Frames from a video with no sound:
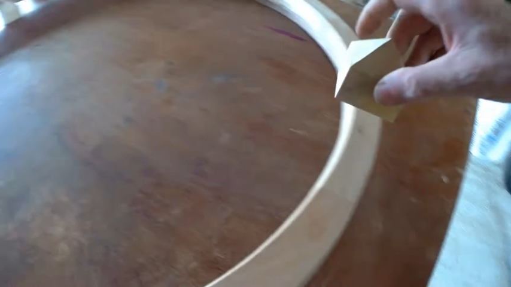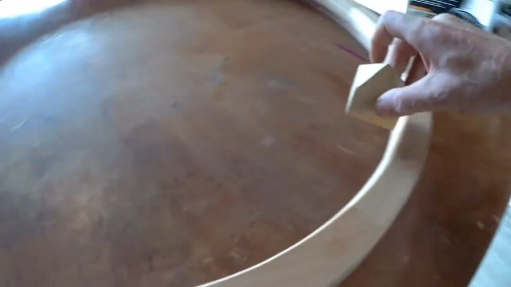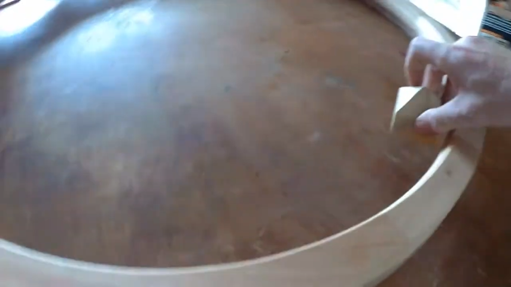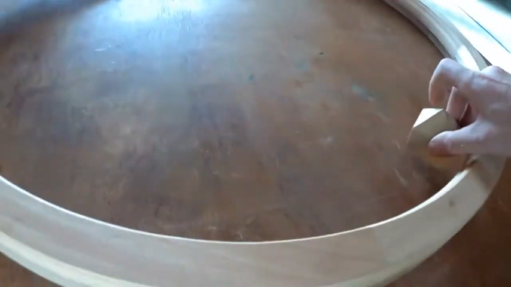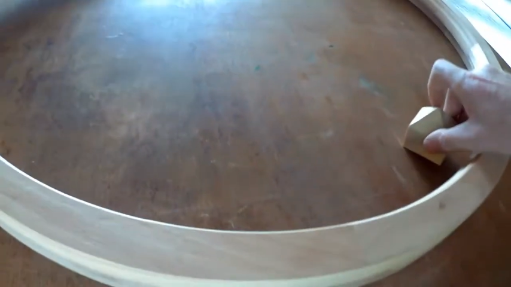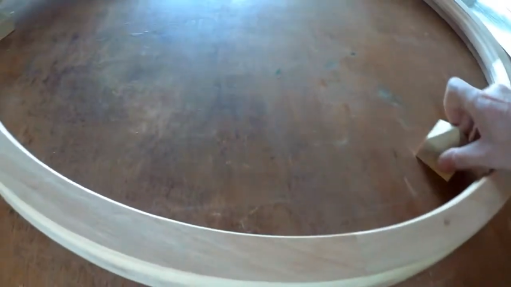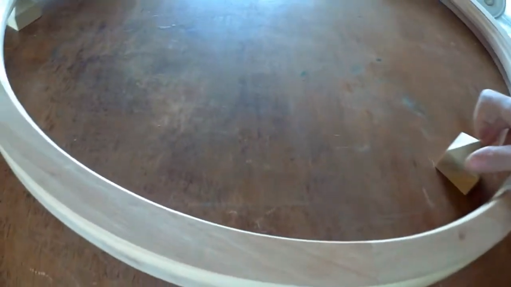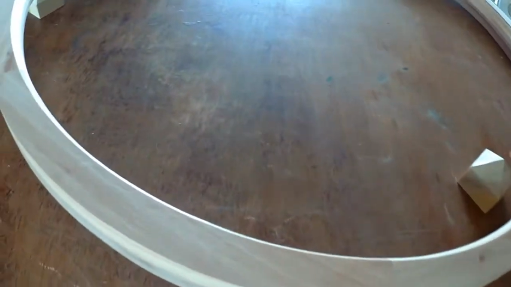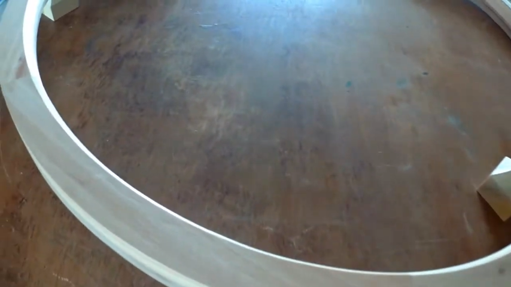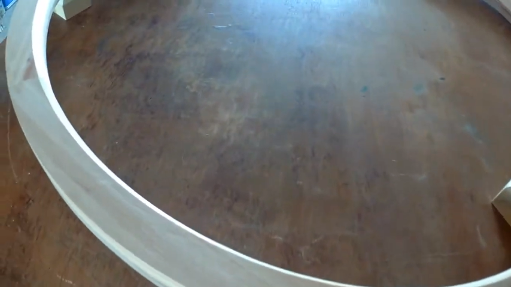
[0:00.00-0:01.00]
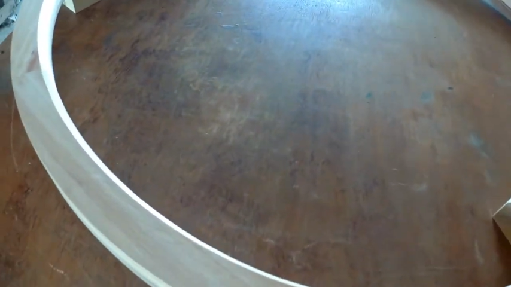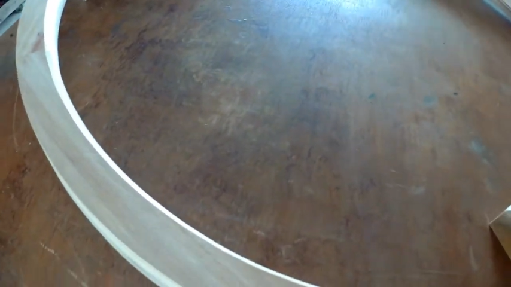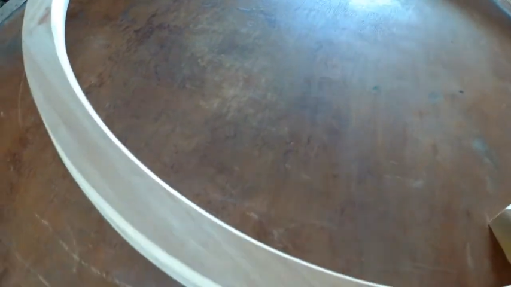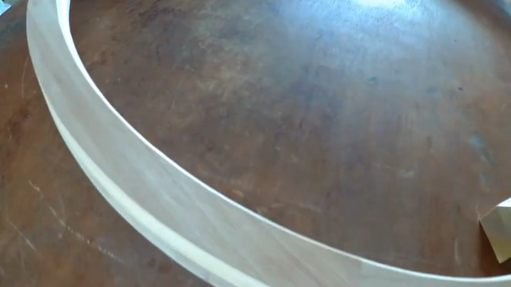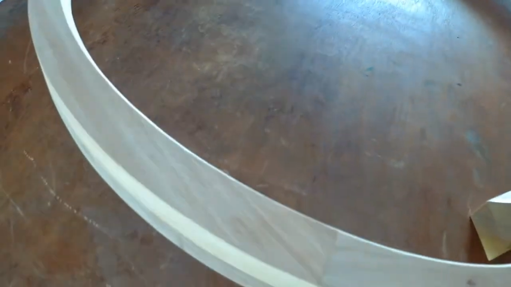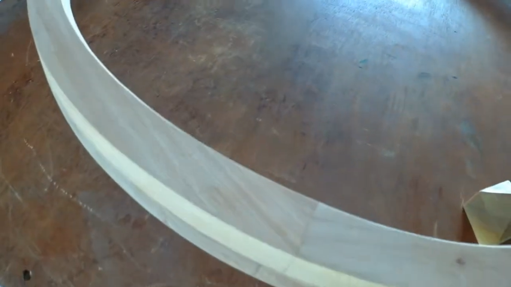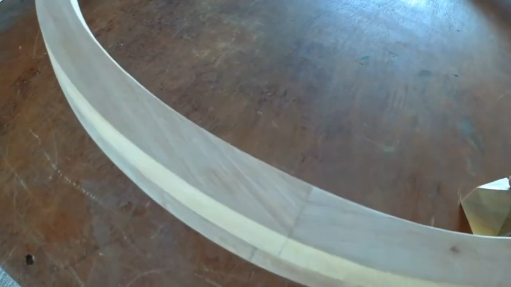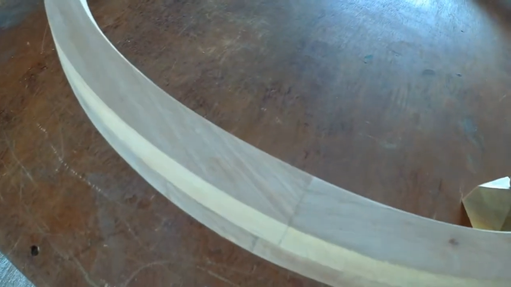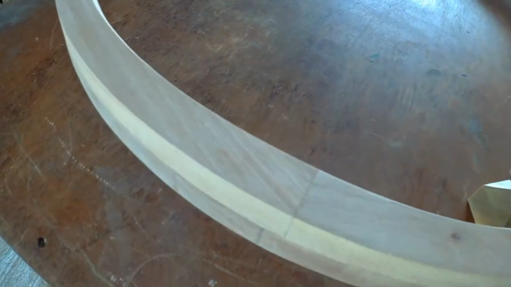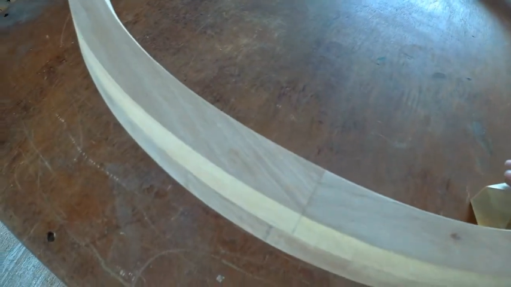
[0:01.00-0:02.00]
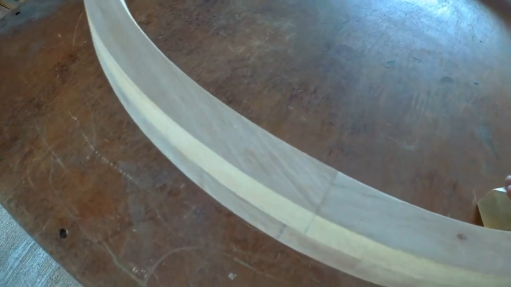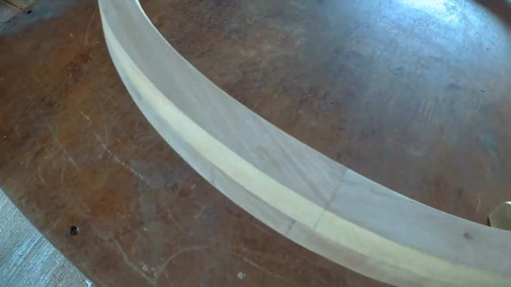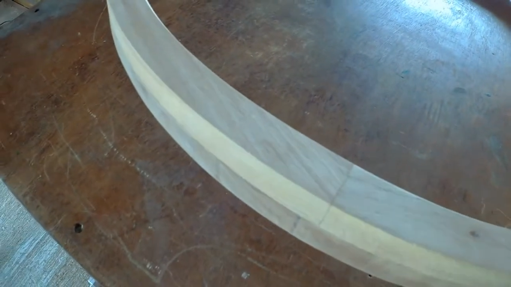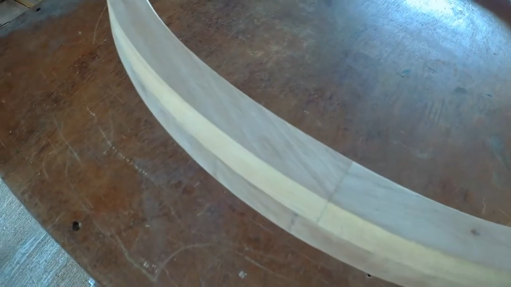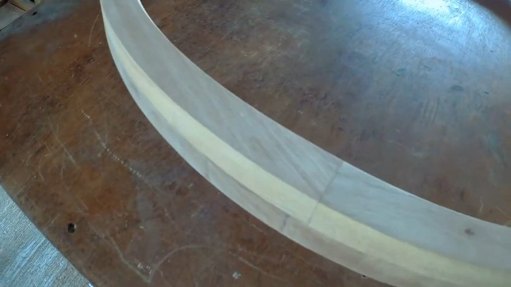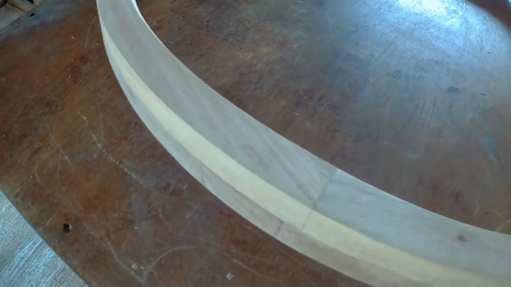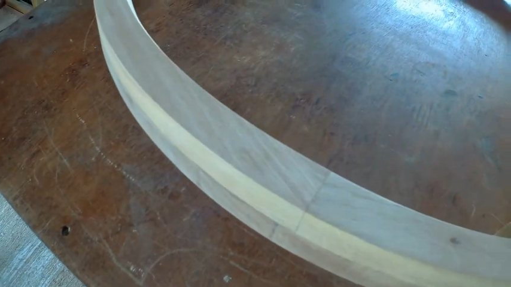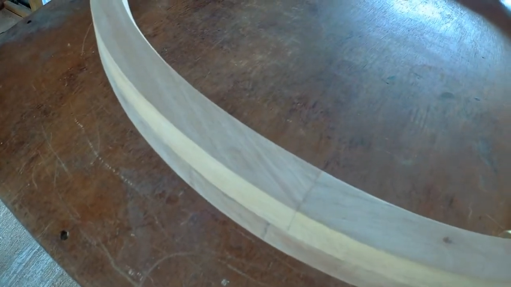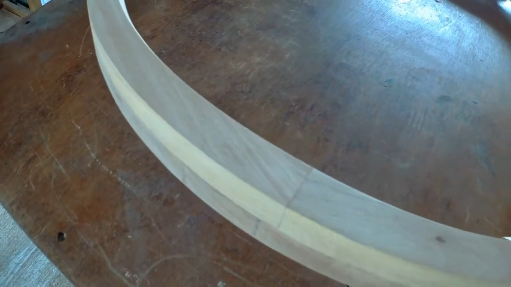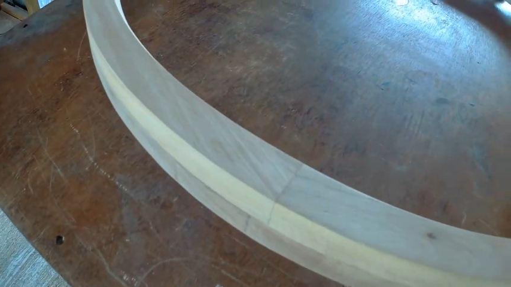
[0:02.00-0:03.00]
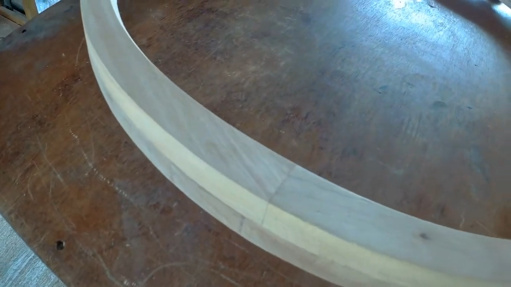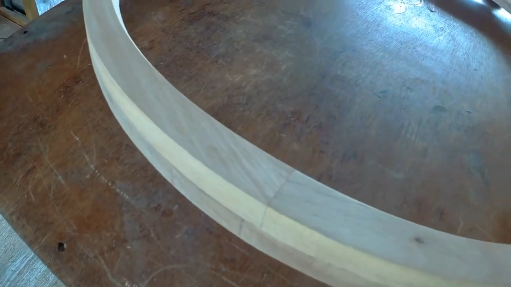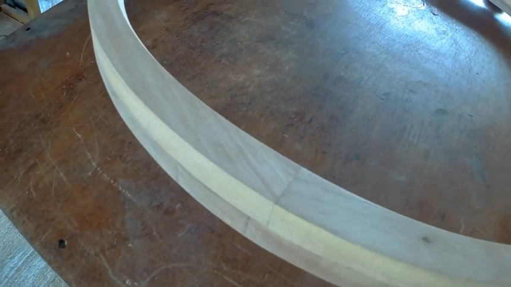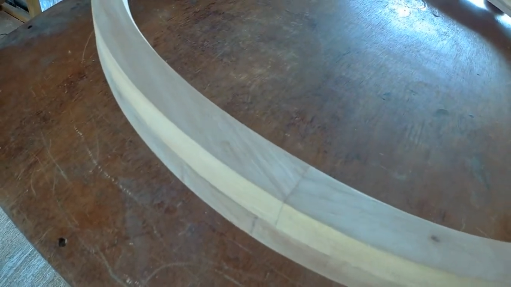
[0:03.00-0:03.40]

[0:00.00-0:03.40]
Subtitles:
No face is visible, so there are no lips to read.